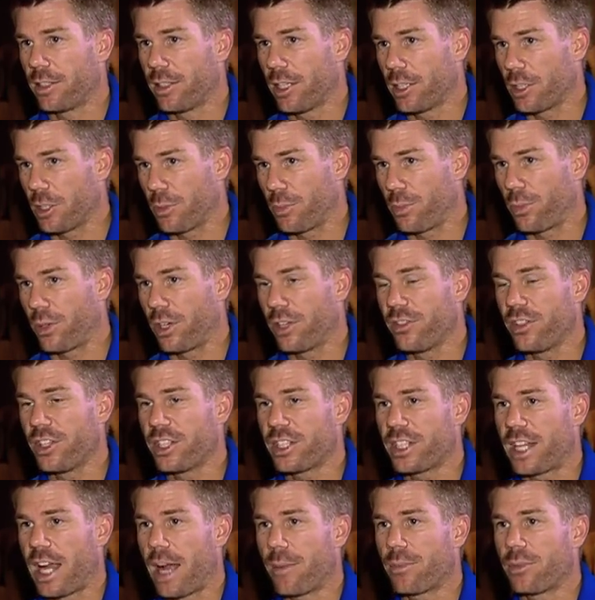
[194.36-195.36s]
a
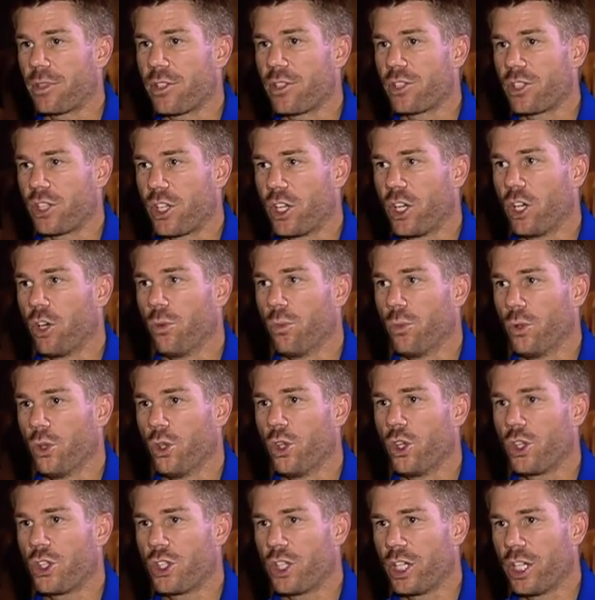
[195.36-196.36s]
previous captain, to help
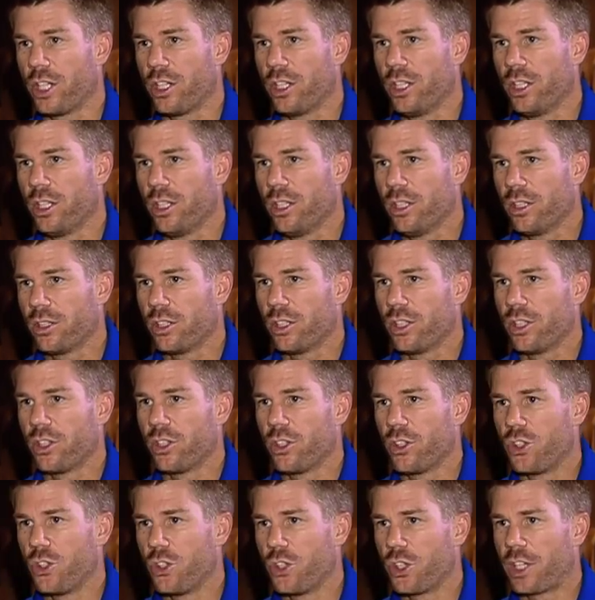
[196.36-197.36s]
nurture
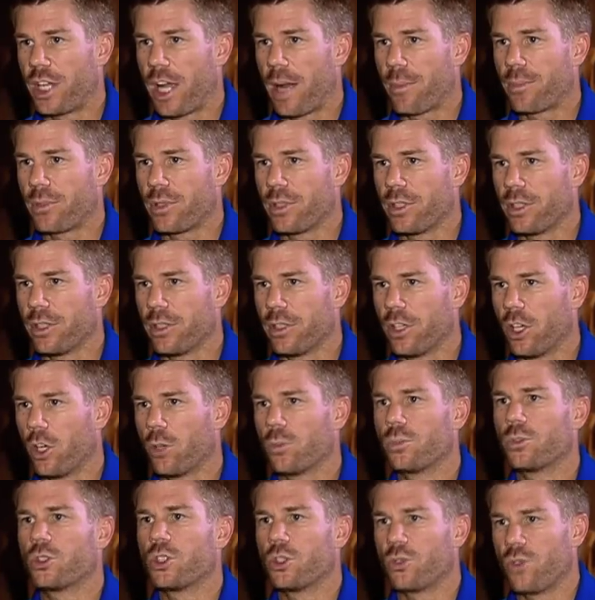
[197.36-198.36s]
the new captain and
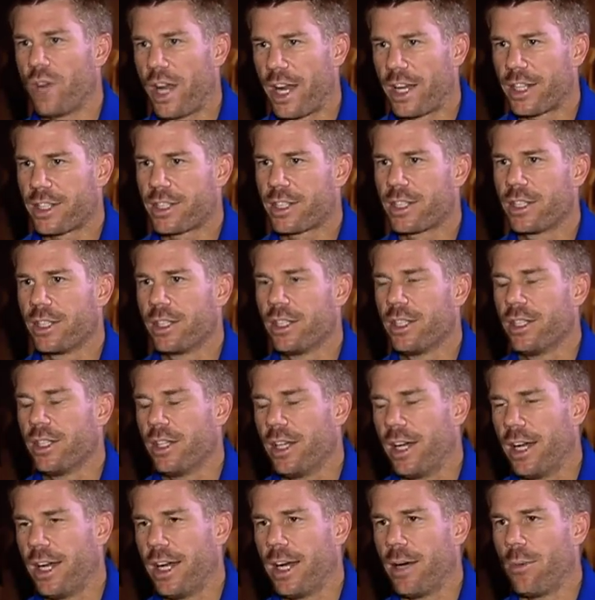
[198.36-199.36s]
help direct
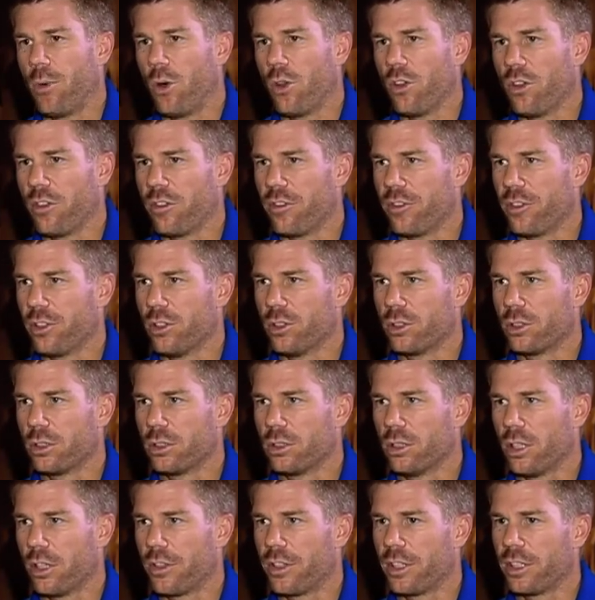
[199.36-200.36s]
on the field.
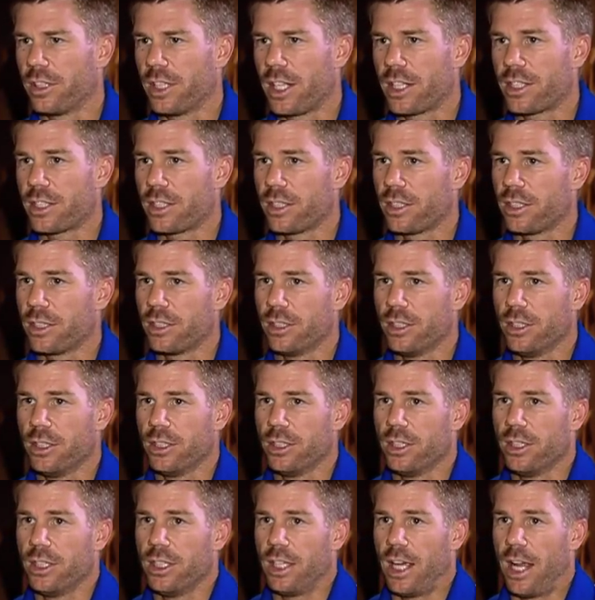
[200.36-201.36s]
I think
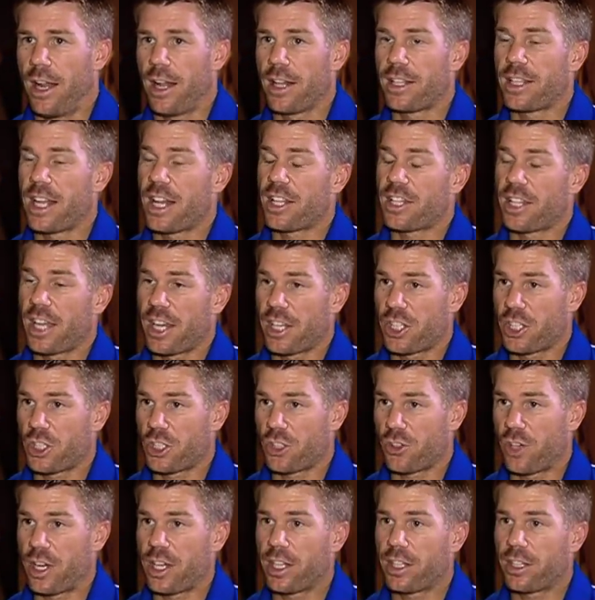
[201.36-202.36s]
that takes
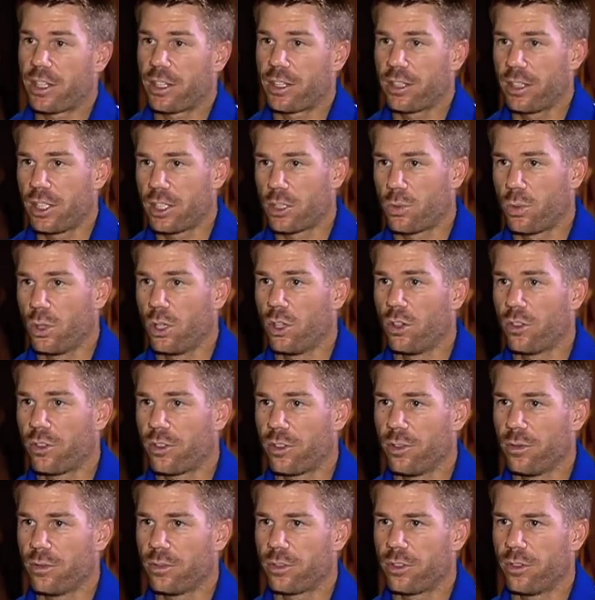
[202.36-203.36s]
strength as well
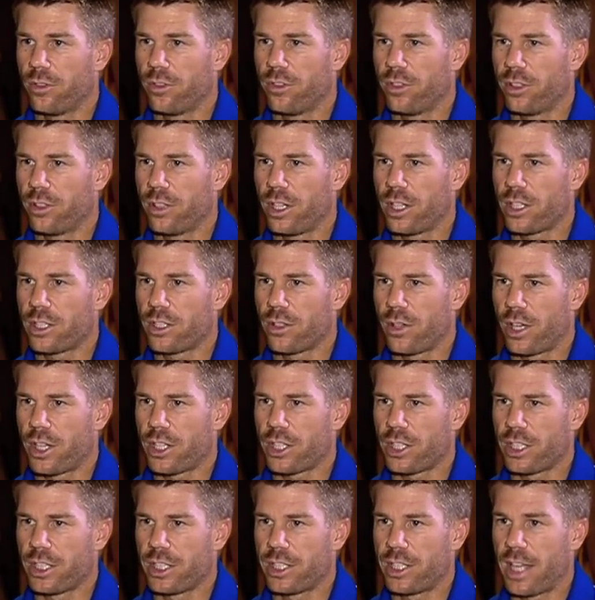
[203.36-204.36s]
from Virat to
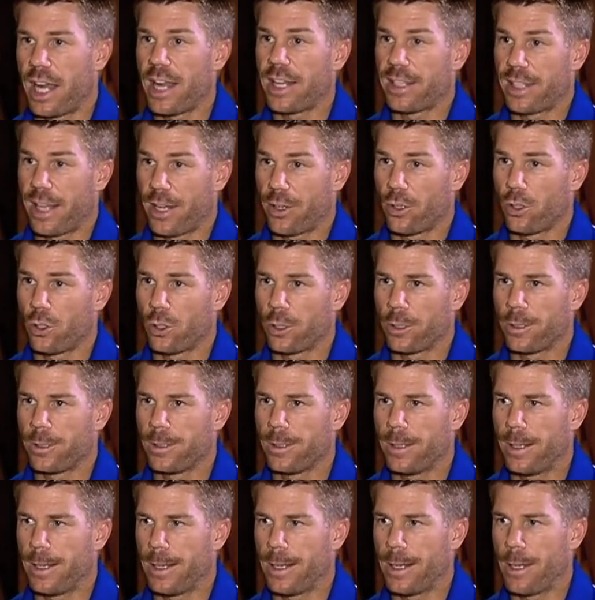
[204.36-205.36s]
actually take that on.
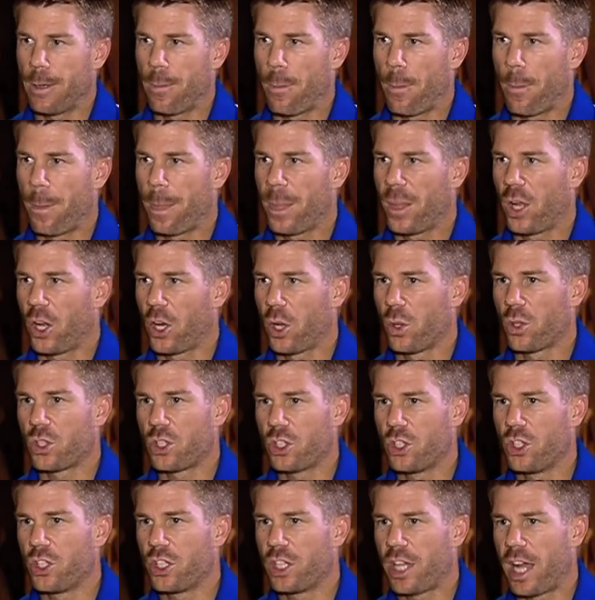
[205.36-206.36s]
I know
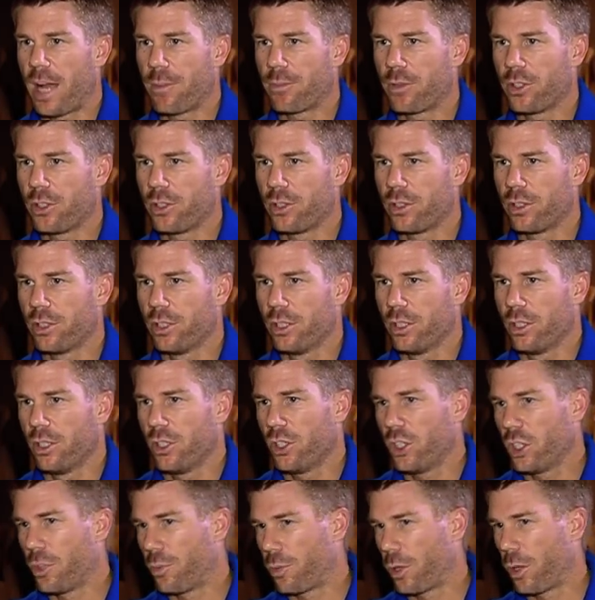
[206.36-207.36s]
as a new captain,
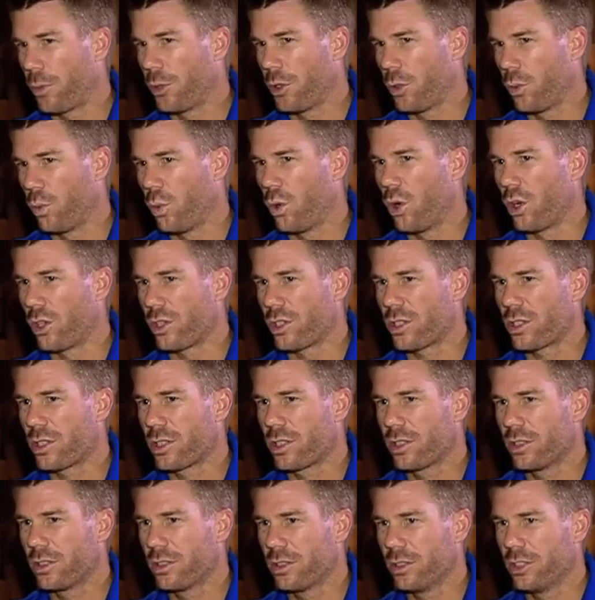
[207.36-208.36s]
you probably
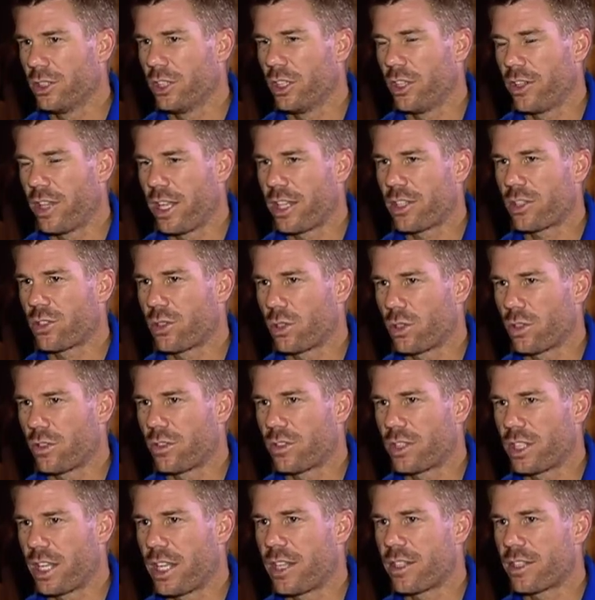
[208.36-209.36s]
want that sort of
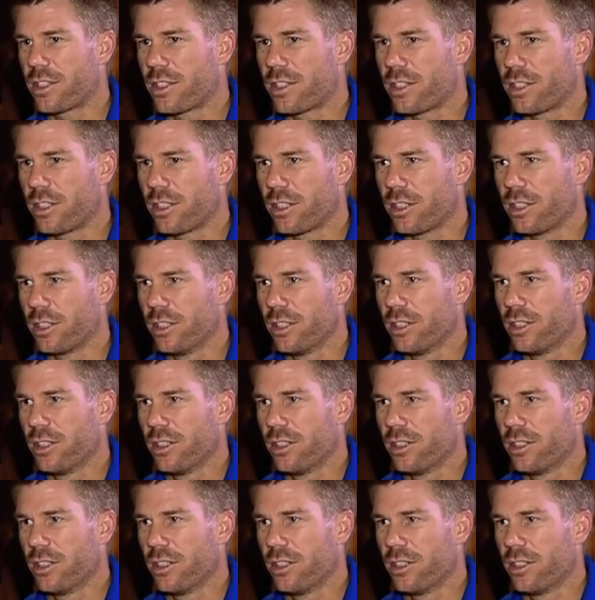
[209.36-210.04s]
sense to